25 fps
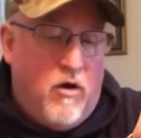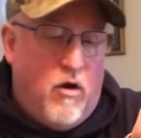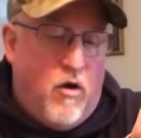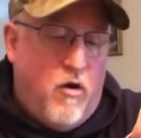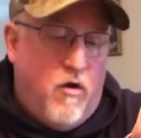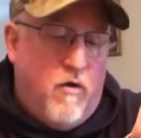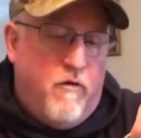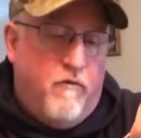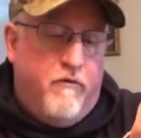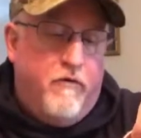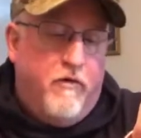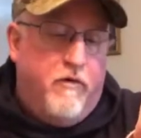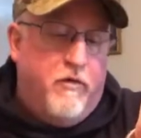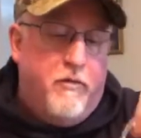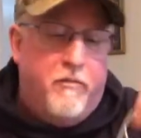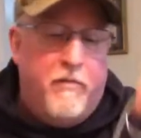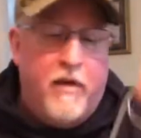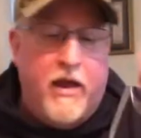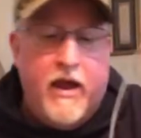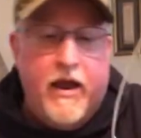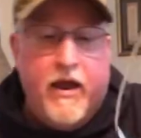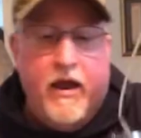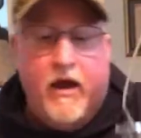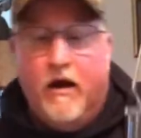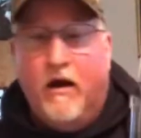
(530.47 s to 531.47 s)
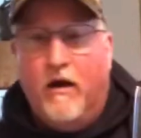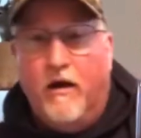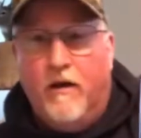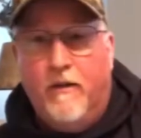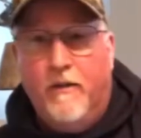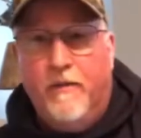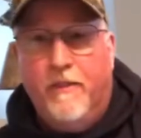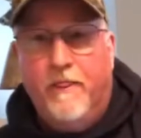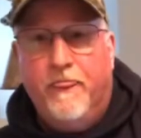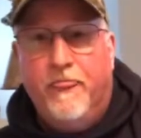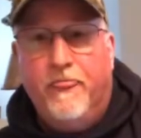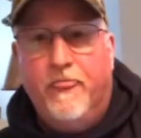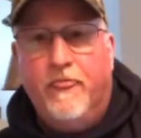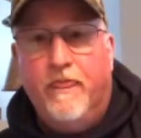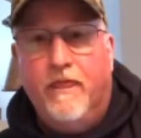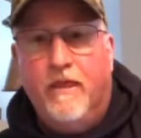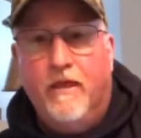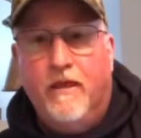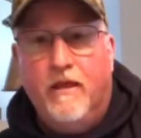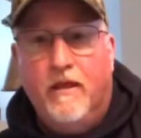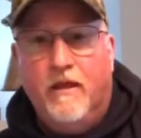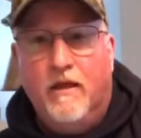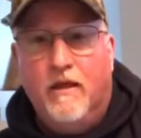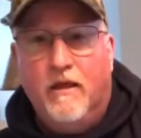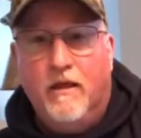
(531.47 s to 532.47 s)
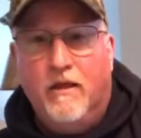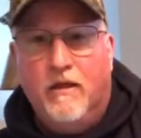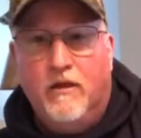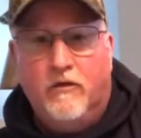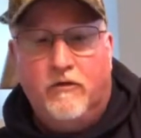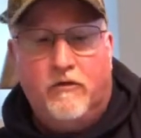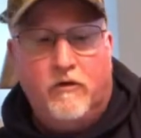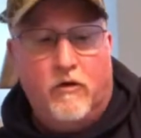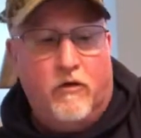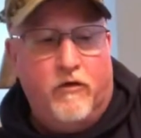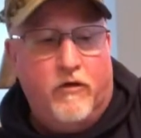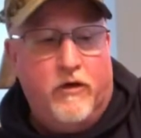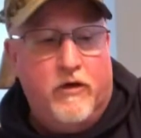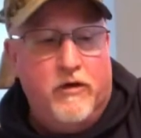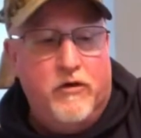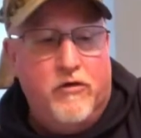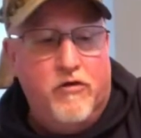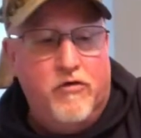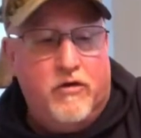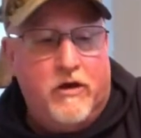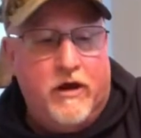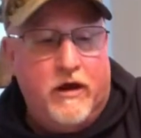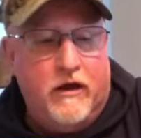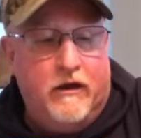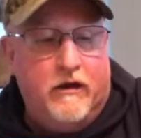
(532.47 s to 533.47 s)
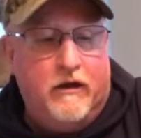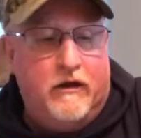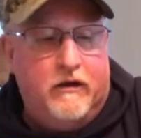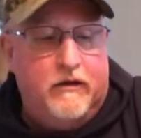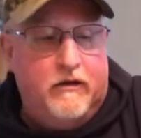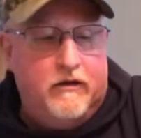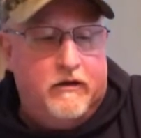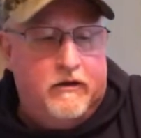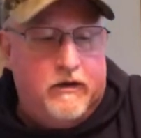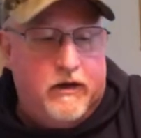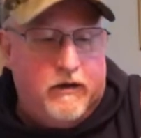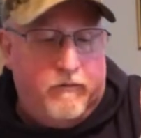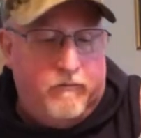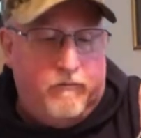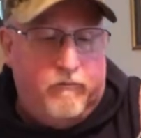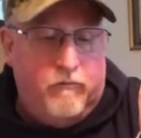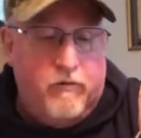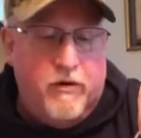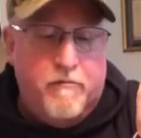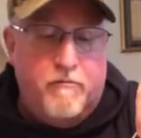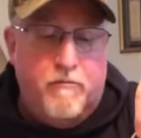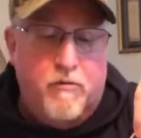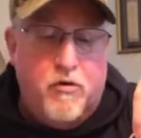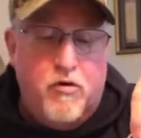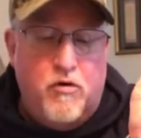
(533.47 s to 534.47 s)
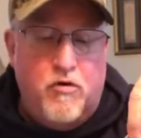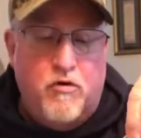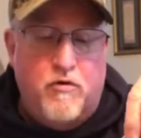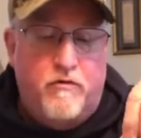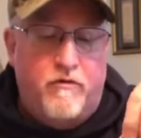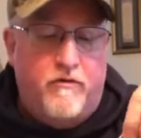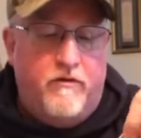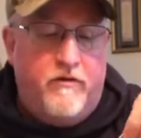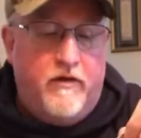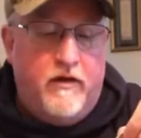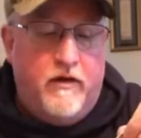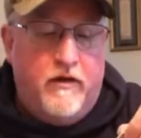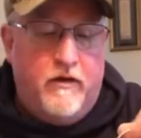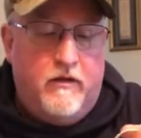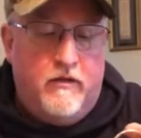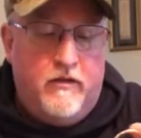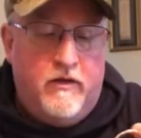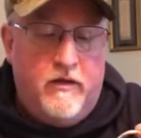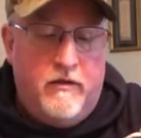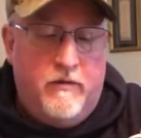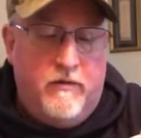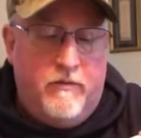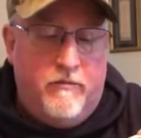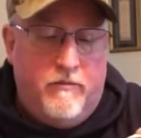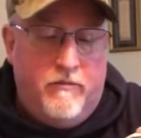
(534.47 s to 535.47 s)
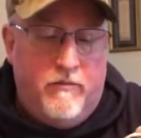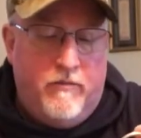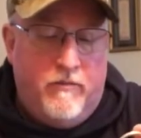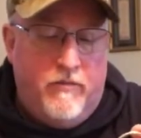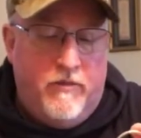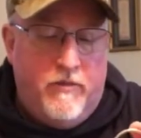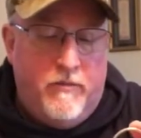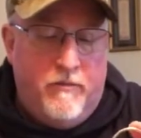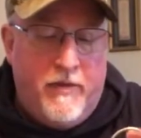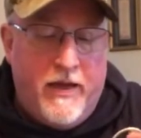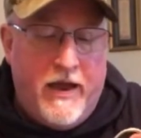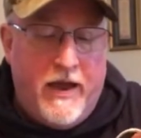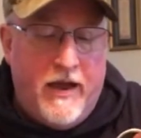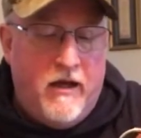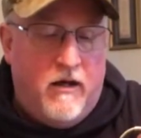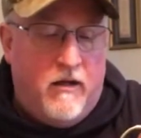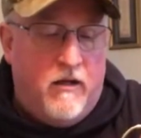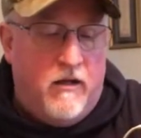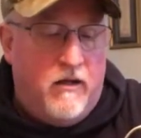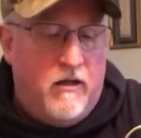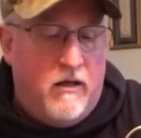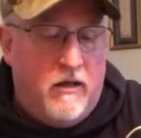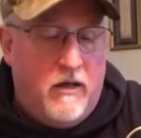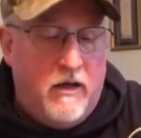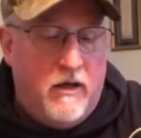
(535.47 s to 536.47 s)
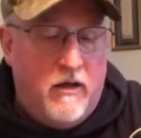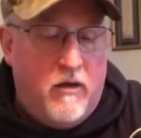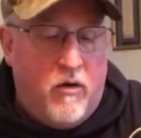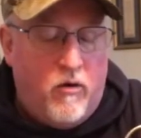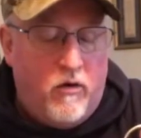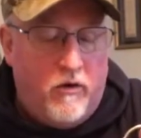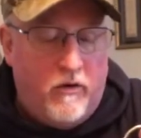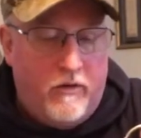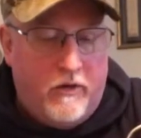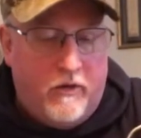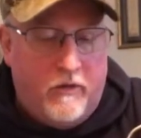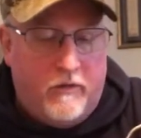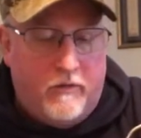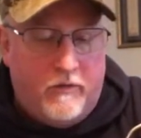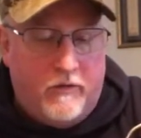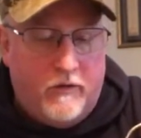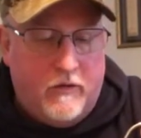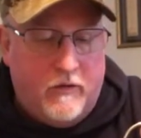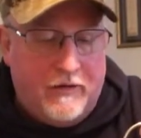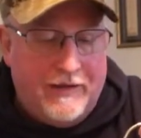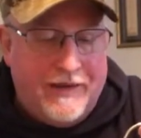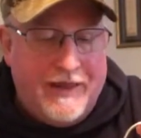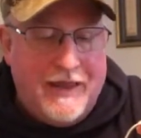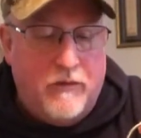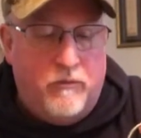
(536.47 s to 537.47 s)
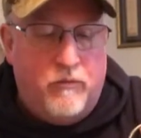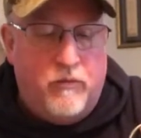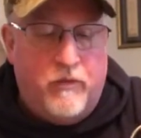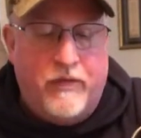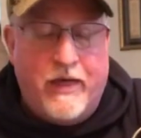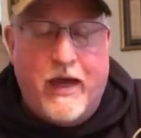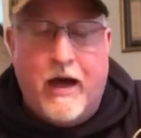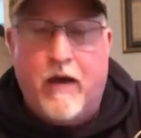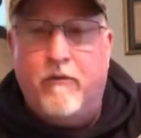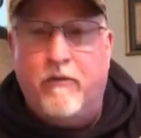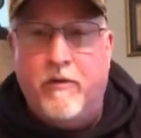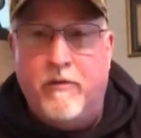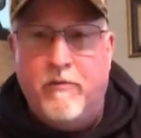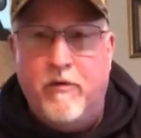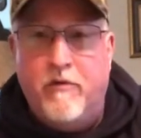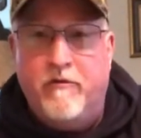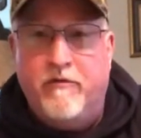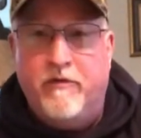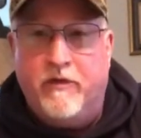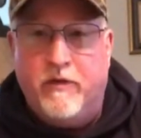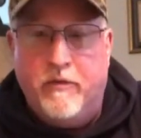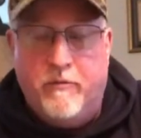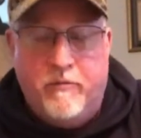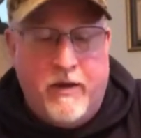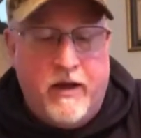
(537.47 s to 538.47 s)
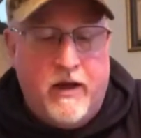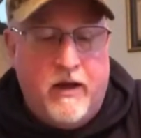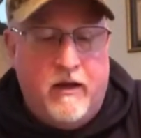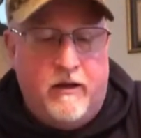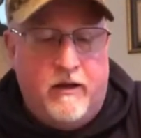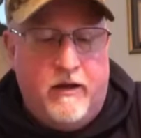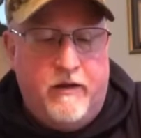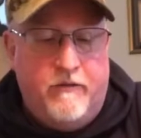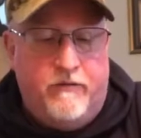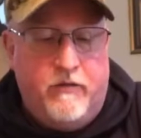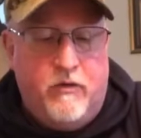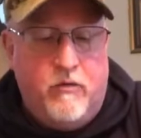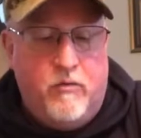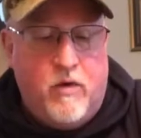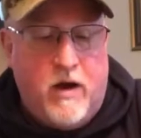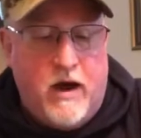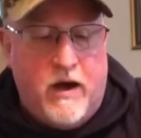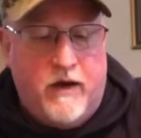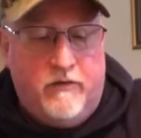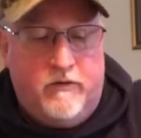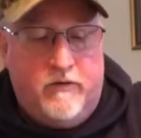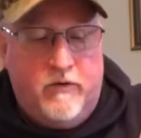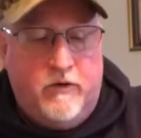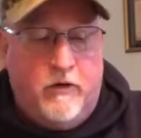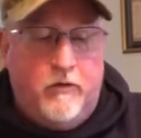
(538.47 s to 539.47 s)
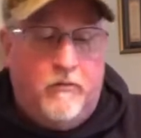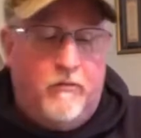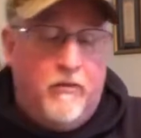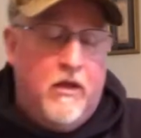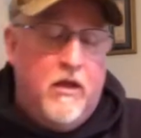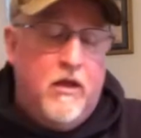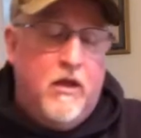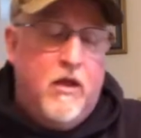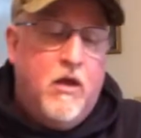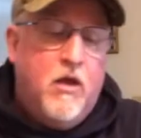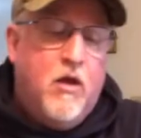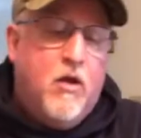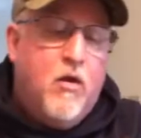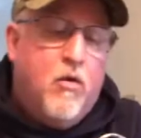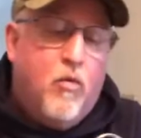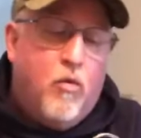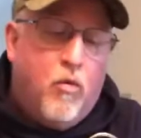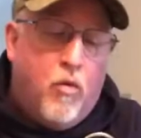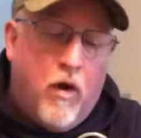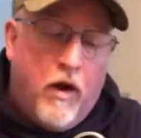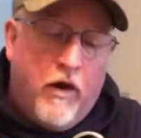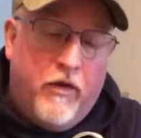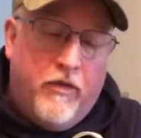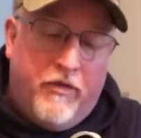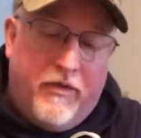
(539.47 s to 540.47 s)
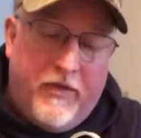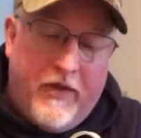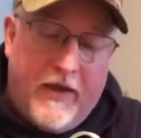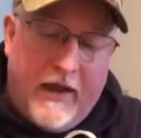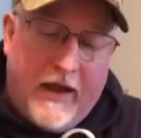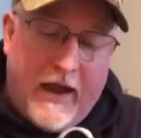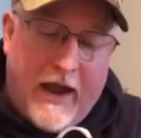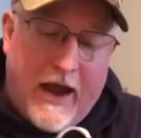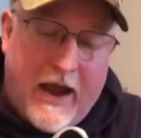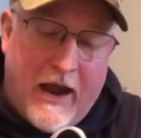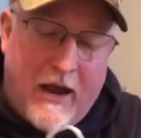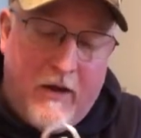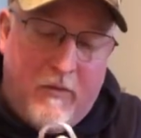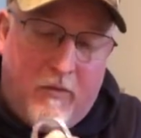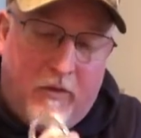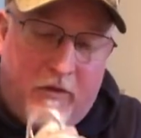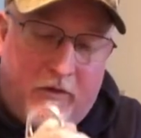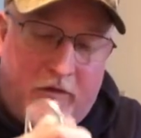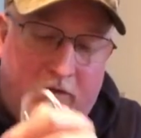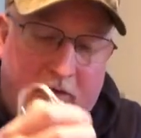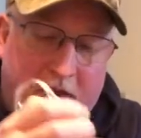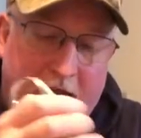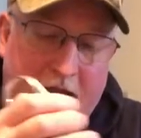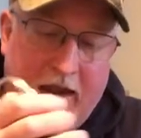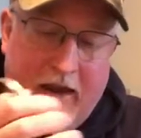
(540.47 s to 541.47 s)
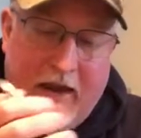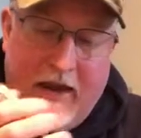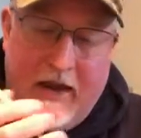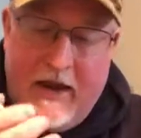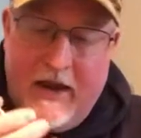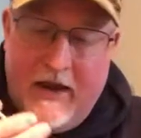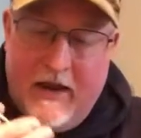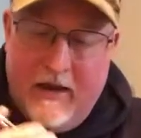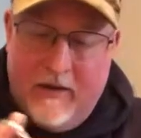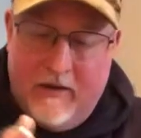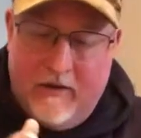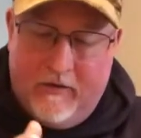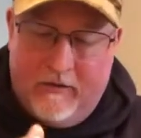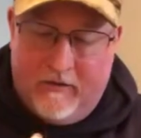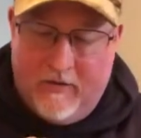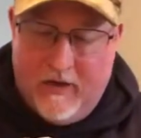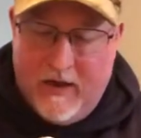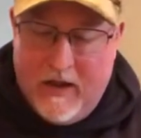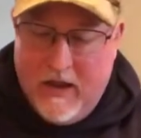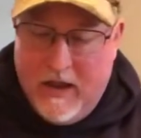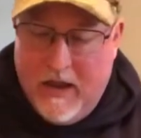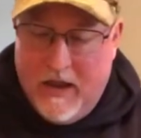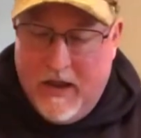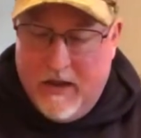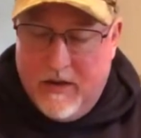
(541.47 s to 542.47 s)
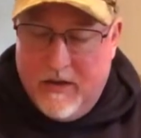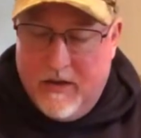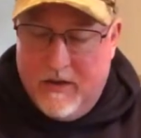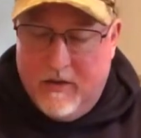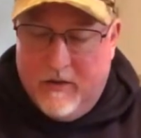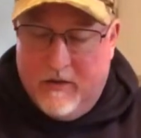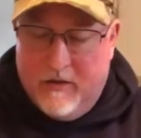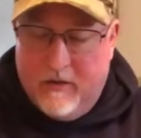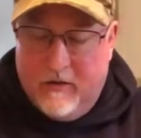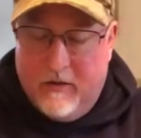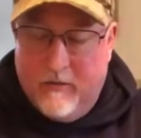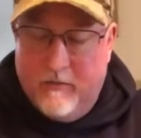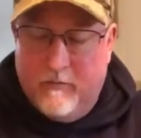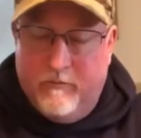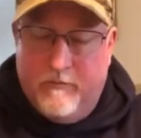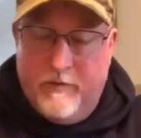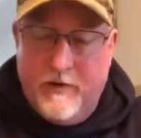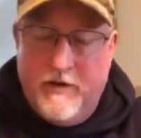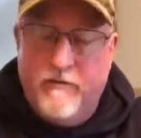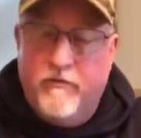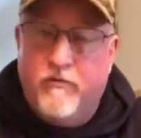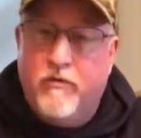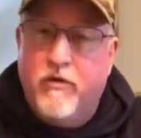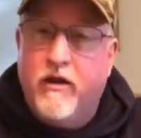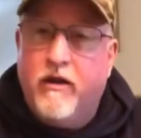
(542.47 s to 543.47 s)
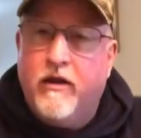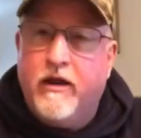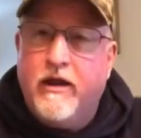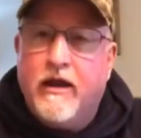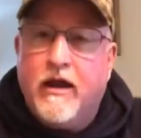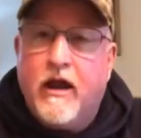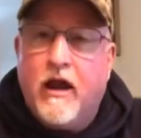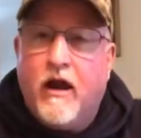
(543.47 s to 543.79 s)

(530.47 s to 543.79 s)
over the bale so that you can remove the the bail or the, the lid without removing the bail if you want to. One thing I will say is be really